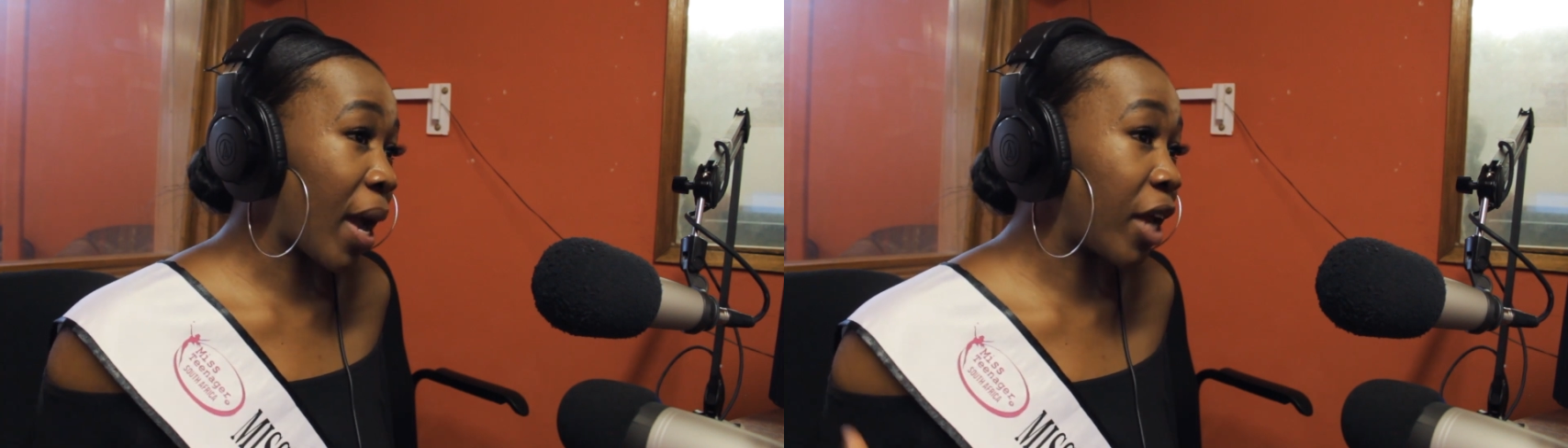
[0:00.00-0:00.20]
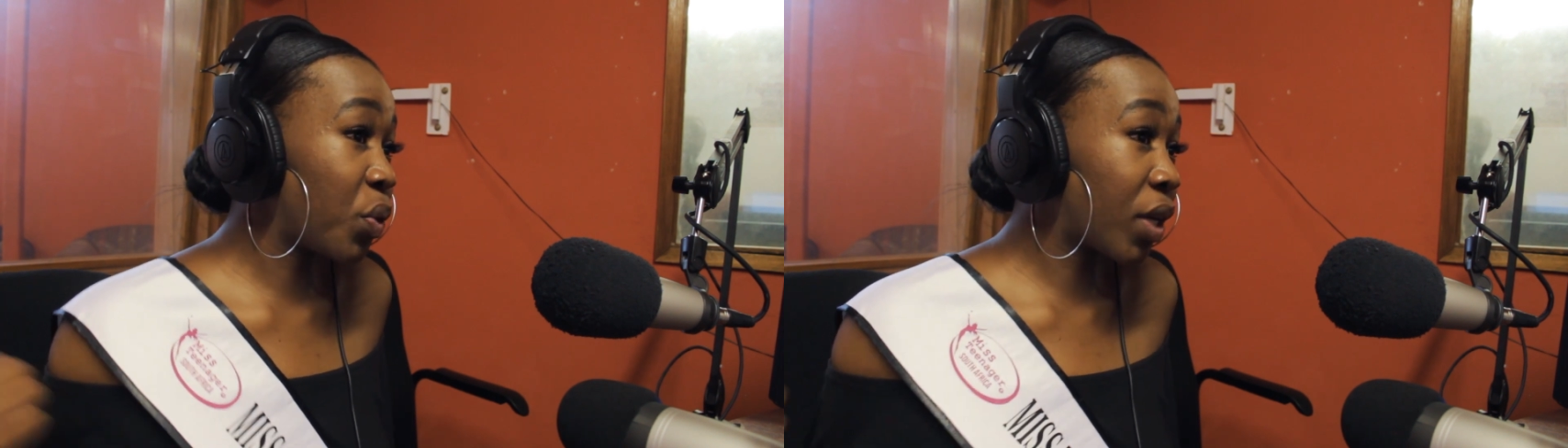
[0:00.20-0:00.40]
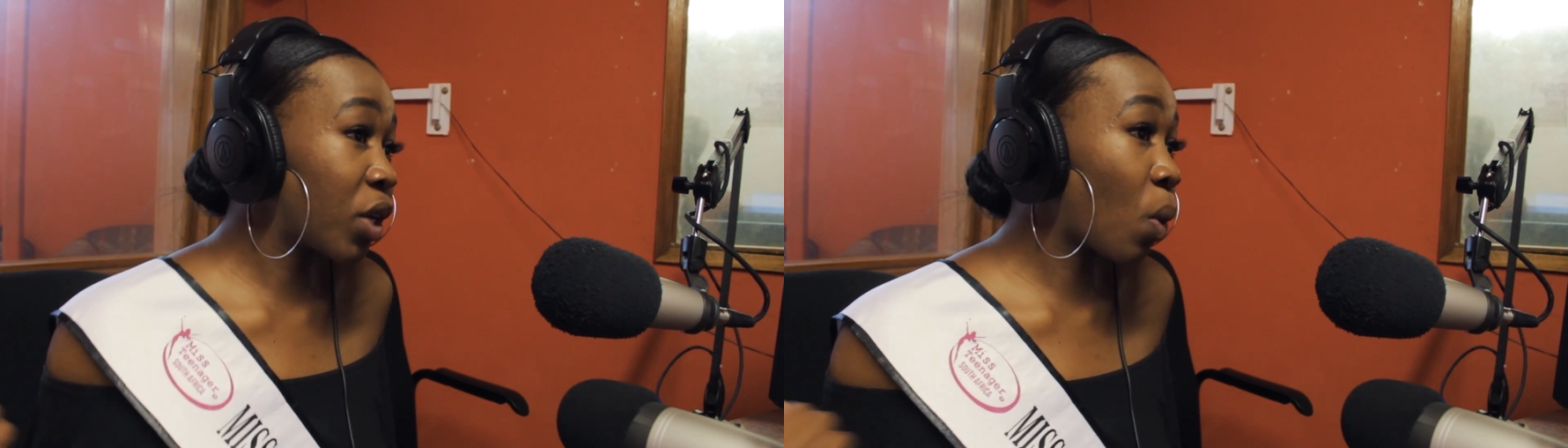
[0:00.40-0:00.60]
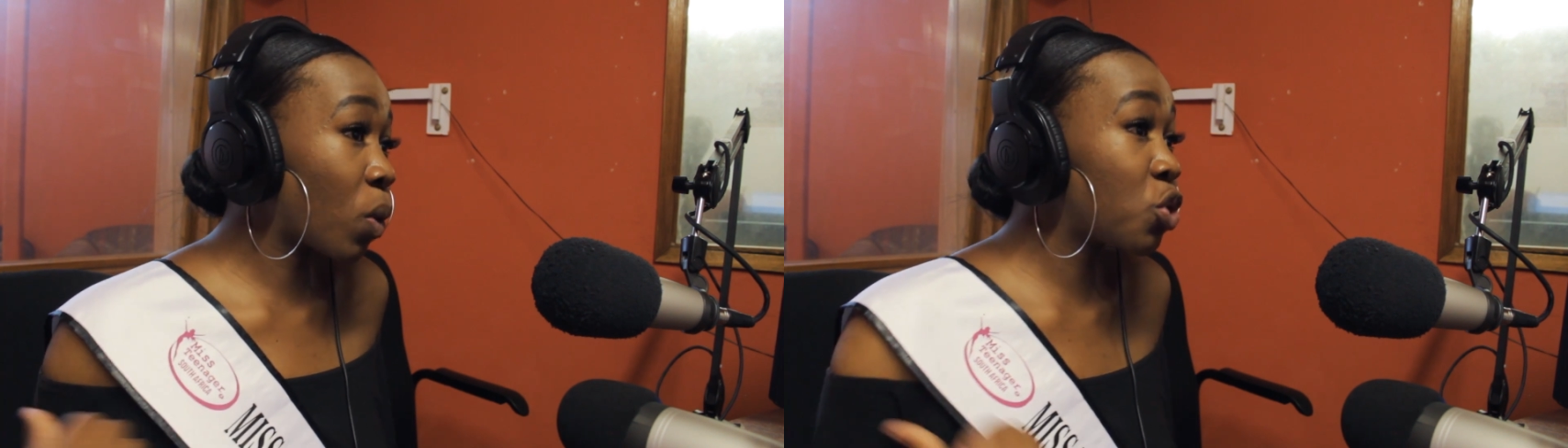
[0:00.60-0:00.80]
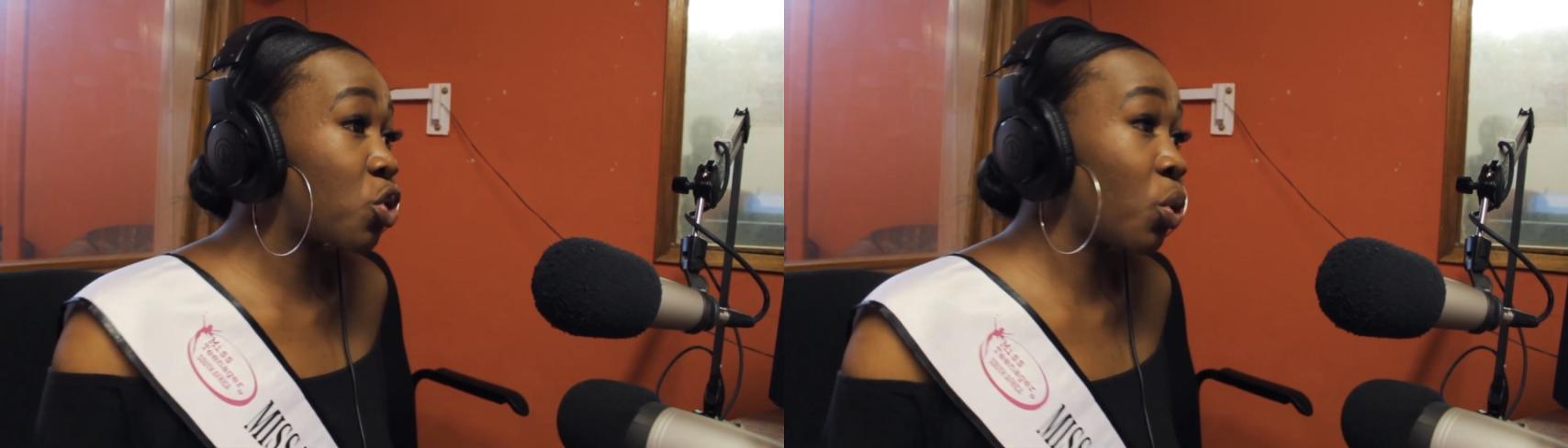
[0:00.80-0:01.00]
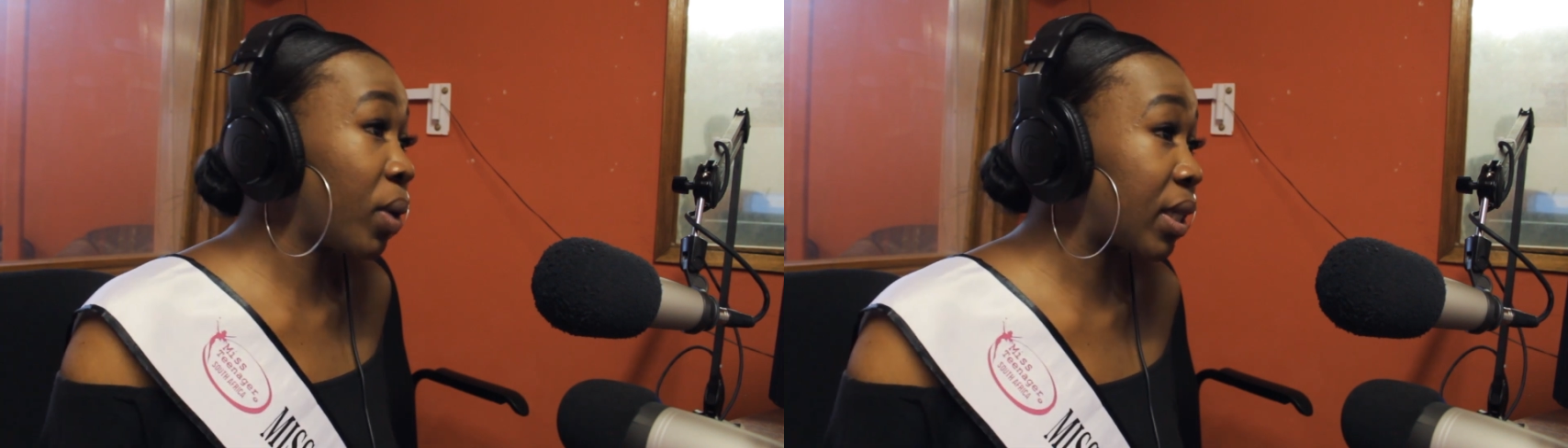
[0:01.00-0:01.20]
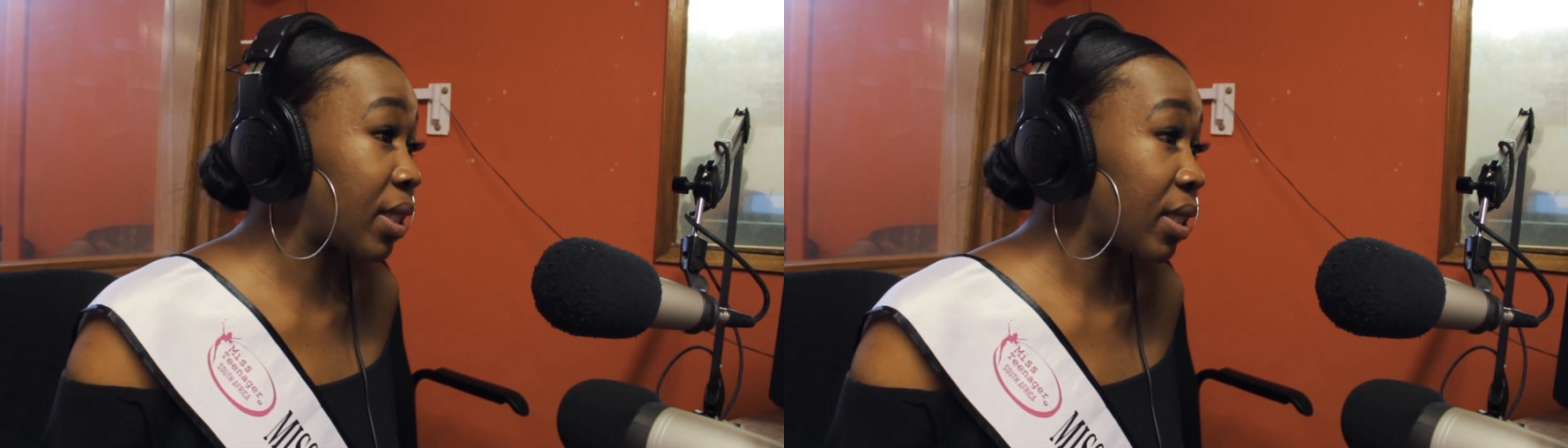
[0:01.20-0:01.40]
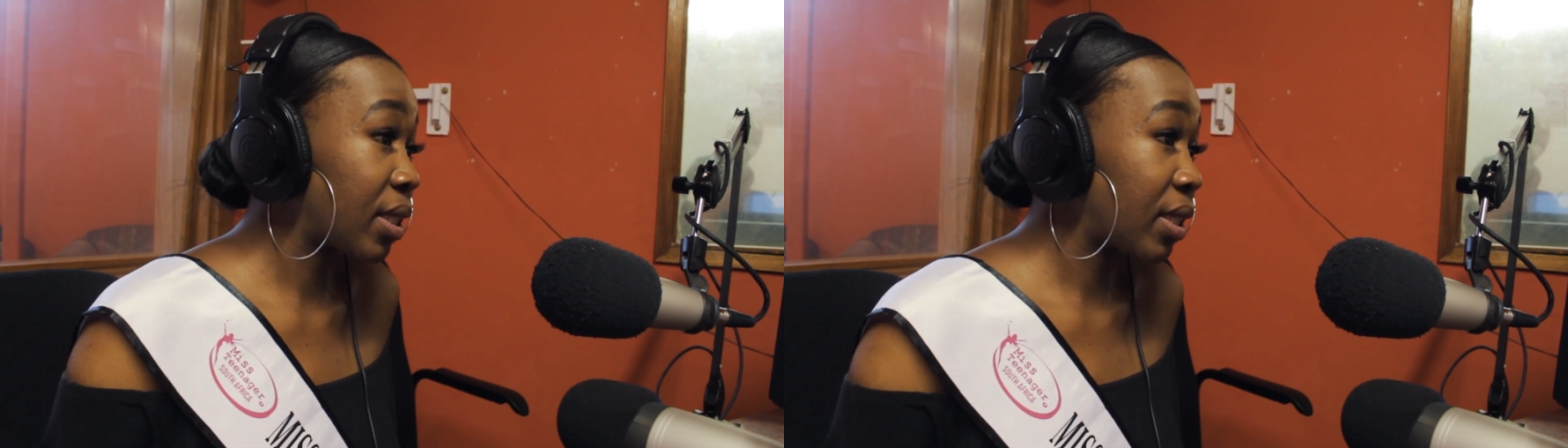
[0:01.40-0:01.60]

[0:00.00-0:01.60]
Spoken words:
and you can also do it.